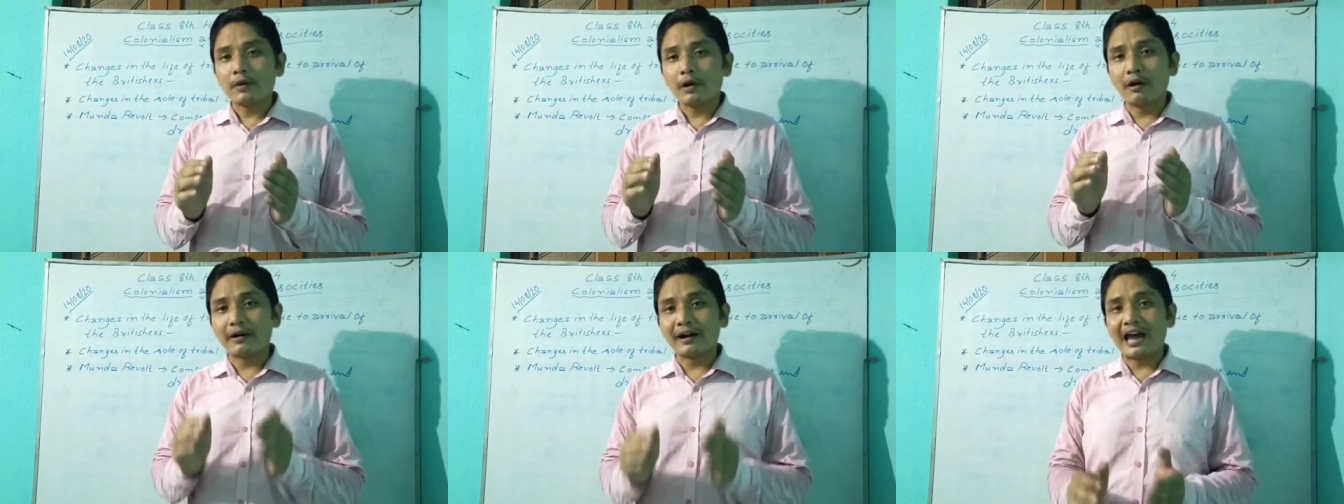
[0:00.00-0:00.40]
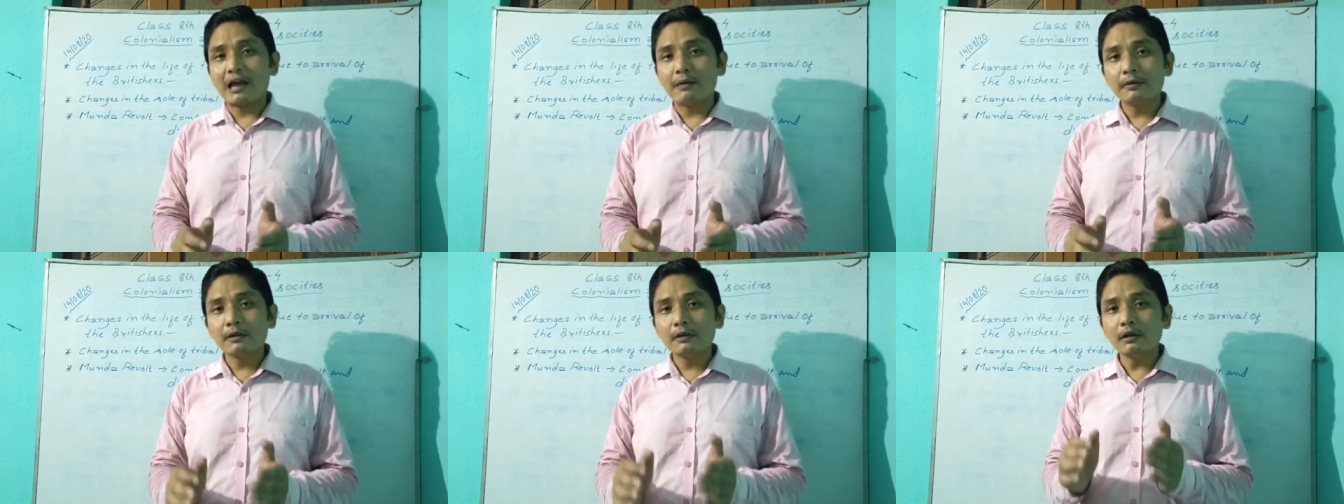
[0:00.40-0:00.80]

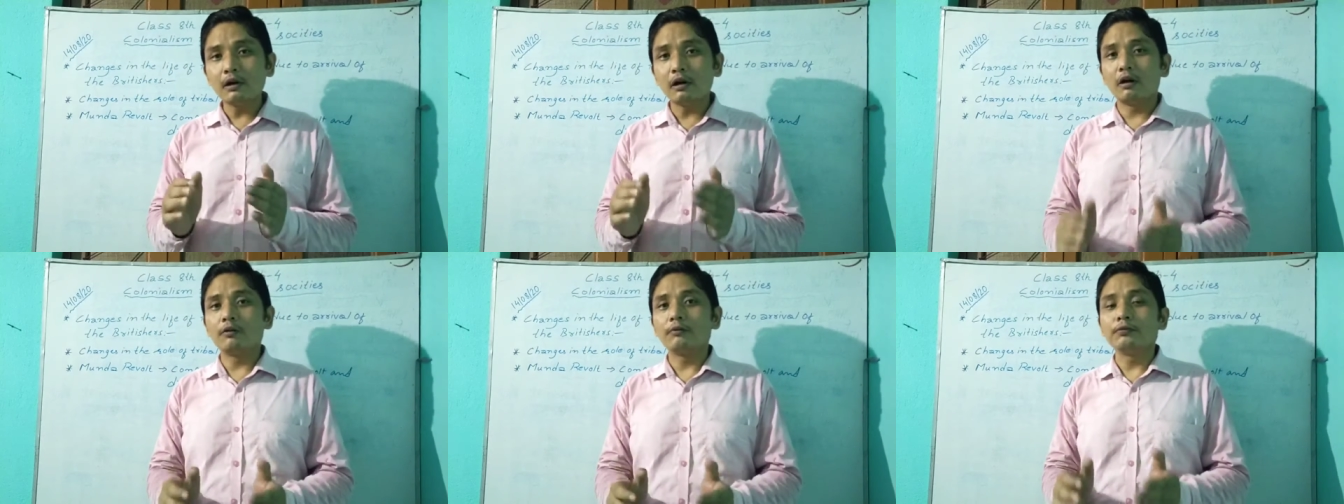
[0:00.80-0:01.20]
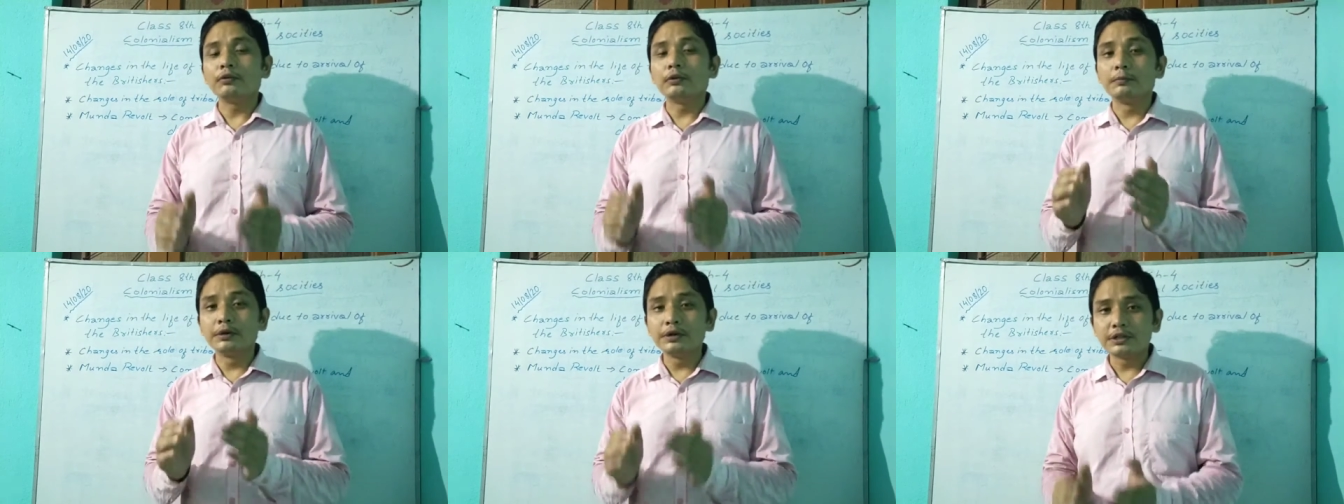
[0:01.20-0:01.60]
arrival of
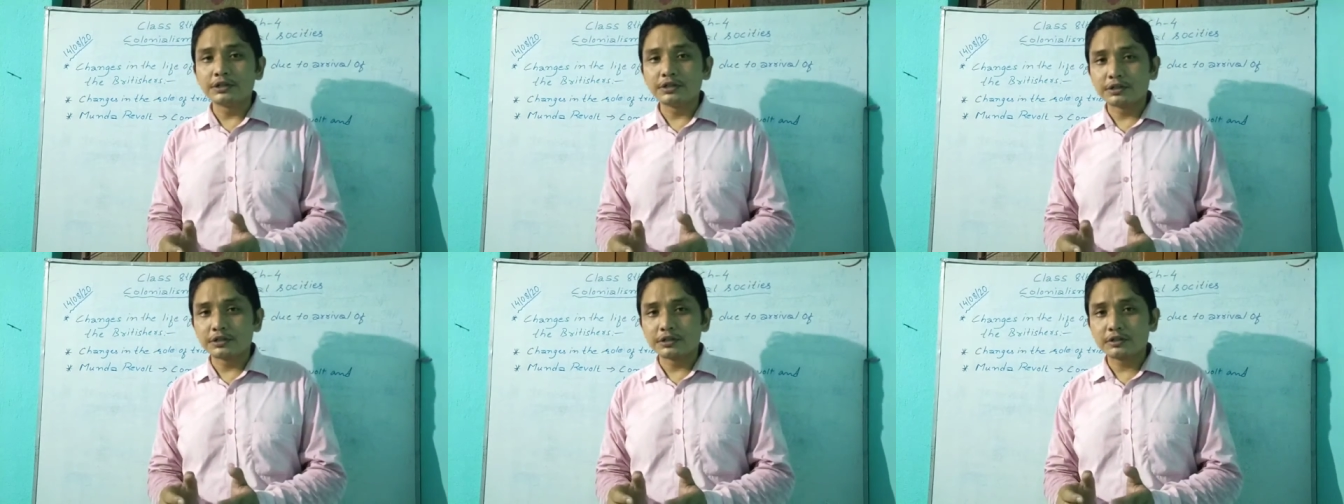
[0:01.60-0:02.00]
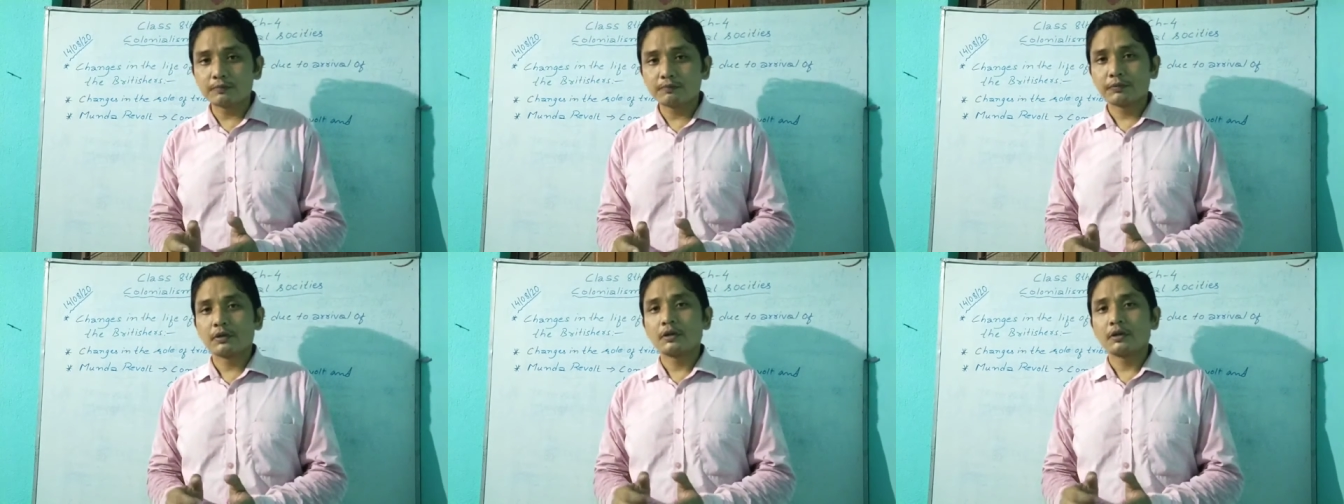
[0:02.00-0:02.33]
the Britishers.